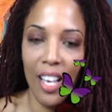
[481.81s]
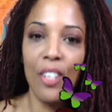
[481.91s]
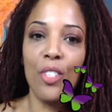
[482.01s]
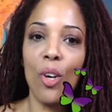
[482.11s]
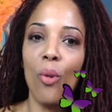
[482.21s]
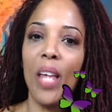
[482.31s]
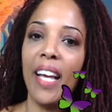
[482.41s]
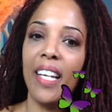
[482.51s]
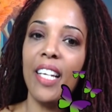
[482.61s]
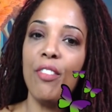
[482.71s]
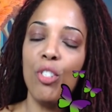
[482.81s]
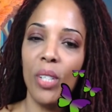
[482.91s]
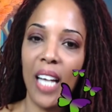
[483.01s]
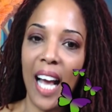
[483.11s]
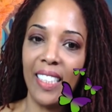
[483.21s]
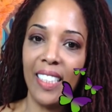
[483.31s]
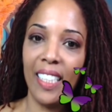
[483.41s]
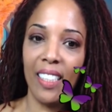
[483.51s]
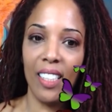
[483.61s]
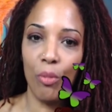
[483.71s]
So that gives you an
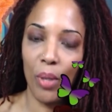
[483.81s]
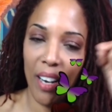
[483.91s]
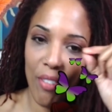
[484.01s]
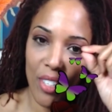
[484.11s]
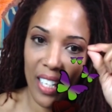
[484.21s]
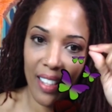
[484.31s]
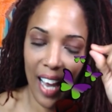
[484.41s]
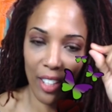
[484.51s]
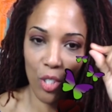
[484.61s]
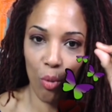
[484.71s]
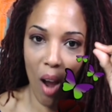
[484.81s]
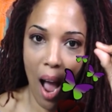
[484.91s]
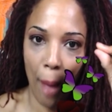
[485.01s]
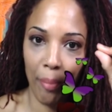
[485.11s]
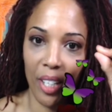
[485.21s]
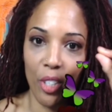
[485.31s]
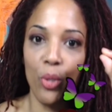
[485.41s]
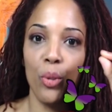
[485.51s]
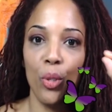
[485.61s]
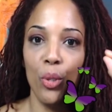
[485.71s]
idea of whatever's in that drop that
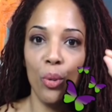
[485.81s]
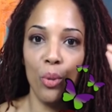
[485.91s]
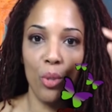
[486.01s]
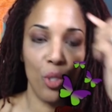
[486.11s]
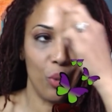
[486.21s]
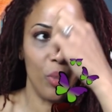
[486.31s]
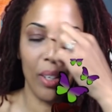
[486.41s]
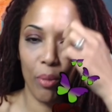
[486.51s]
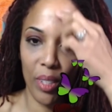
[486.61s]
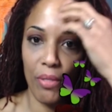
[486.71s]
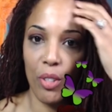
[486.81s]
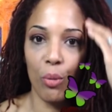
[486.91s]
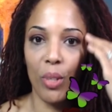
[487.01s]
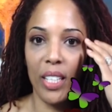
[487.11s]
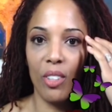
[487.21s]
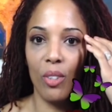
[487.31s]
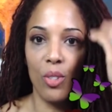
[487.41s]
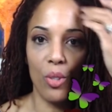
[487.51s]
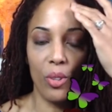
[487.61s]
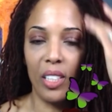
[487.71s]
you use to get rid of your
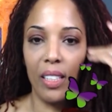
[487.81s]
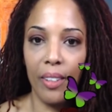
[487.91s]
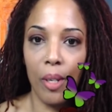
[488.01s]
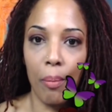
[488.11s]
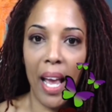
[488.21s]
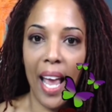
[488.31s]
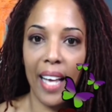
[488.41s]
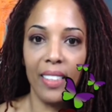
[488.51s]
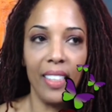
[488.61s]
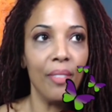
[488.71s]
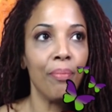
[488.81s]
wrinkles or to clear up acne.